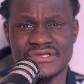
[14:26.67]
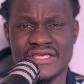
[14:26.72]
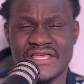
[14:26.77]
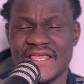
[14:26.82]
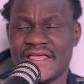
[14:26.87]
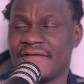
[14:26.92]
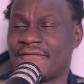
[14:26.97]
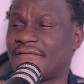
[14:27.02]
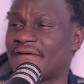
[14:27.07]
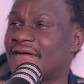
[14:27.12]

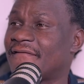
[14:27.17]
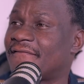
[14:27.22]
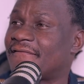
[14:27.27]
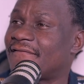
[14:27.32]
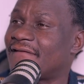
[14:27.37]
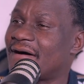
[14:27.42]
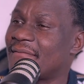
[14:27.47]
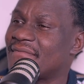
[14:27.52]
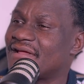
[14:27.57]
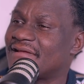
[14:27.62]
If a
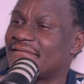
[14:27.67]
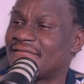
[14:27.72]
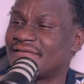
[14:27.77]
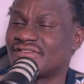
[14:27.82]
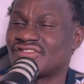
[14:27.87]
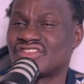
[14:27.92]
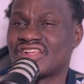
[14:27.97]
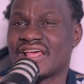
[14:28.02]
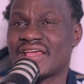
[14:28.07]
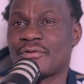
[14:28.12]
family
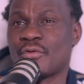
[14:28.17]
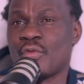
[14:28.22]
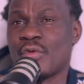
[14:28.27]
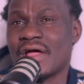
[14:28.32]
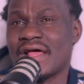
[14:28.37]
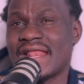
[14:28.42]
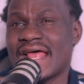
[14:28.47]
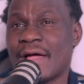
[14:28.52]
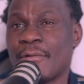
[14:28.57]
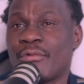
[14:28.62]
feels like, well,
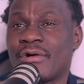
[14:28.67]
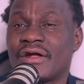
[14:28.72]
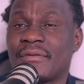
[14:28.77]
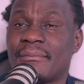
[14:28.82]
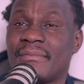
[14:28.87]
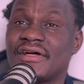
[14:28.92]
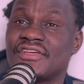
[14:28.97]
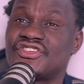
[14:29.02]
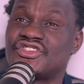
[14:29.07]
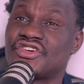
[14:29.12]
I want
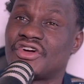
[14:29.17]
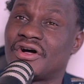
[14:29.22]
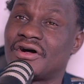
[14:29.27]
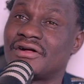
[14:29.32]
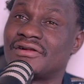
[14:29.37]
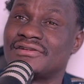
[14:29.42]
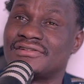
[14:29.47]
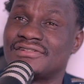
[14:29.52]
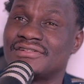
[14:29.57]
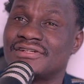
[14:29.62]
my
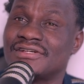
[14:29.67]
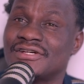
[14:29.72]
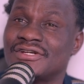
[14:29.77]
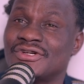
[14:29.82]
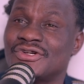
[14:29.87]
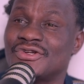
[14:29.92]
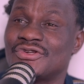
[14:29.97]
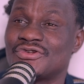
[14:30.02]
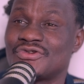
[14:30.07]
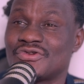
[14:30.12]
child
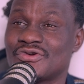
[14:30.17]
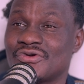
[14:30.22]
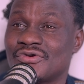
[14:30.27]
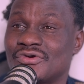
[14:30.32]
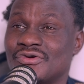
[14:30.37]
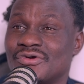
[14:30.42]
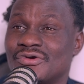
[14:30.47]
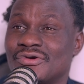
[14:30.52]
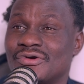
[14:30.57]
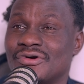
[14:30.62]
to
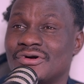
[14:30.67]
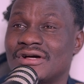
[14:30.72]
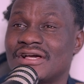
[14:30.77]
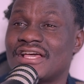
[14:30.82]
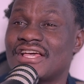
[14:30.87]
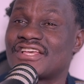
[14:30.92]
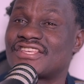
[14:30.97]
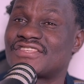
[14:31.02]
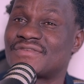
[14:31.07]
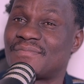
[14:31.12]

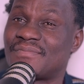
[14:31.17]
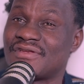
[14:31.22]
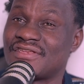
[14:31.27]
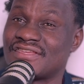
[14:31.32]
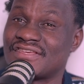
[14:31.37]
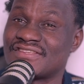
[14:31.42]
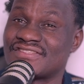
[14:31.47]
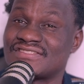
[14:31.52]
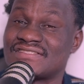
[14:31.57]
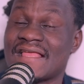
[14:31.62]

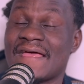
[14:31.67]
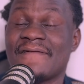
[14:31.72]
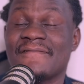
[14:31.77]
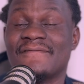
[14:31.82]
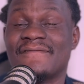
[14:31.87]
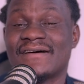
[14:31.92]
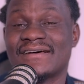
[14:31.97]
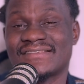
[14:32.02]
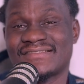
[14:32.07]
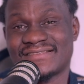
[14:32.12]
experience
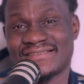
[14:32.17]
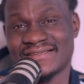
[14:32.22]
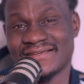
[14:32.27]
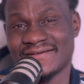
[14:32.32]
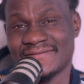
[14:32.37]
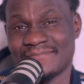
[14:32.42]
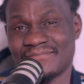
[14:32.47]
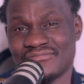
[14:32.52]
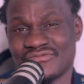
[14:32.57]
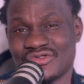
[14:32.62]
diversity,
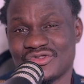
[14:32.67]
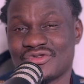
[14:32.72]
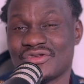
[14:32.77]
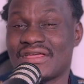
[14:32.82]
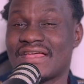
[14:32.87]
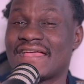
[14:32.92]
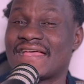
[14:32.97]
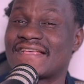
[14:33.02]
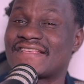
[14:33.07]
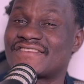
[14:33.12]

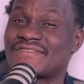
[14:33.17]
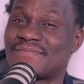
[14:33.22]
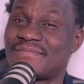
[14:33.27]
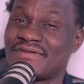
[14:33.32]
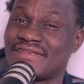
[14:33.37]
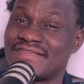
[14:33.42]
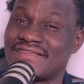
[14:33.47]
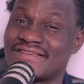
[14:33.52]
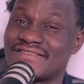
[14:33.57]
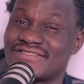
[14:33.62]

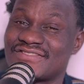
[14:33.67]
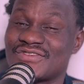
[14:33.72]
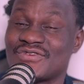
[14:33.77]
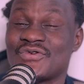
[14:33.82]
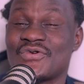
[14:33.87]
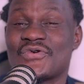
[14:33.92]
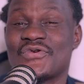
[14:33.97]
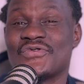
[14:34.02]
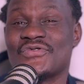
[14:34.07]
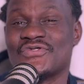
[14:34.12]
experience
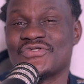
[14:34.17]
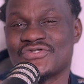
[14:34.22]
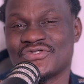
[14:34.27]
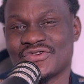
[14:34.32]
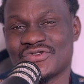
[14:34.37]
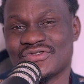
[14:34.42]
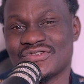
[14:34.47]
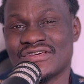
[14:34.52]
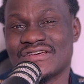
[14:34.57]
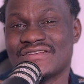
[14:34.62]

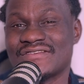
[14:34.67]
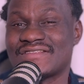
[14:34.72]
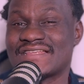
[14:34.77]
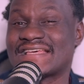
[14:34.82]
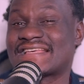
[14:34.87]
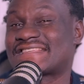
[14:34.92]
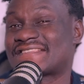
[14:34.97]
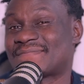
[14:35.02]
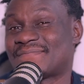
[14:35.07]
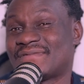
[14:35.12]
inclusion,
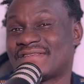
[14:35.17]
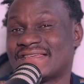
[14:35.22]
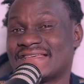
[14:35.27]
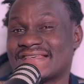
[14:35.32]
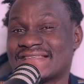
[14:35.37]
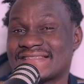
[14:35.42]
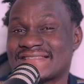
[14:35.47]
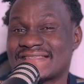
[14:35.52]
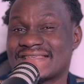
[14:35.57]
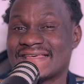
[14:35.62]

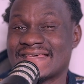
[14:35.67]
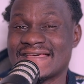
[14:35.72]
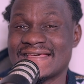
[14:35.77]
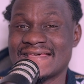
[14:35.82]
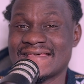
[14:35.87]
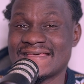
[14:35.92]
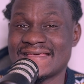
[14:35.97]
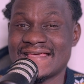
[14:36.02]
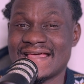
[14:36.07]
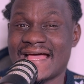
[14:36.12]
experience
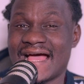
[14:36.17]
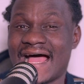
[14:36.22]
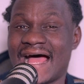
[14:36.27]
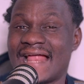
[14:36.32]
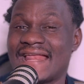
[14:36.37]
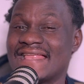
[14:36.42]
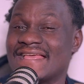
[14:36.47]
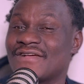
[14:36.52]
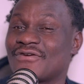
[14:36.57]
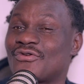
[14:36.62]
an
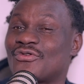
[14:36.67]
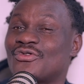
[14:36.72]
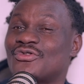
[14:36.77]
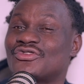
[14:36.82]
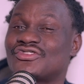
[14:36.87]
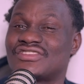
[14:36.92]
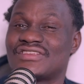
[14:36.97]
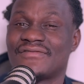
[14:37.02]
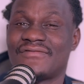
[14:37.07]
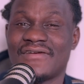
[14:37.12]

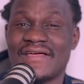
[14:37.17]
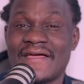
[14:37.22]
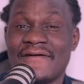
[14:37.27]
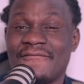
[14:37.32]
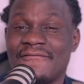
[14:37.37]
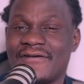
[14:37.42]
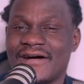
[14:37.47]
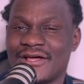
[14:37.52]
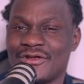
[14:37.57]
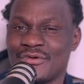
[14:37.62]
inclusive
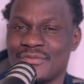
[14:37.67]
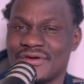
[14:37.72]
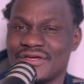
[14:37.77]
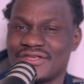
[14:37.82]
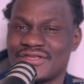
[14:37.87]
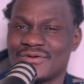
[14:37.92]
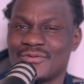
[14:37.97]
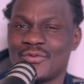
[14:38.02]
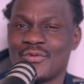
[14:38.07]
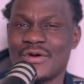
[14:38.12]
environment,
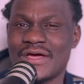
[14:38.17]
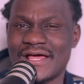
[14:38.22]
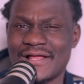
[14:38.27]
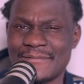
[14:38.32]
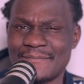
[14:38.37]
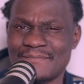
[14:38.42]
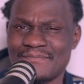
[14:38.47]
well,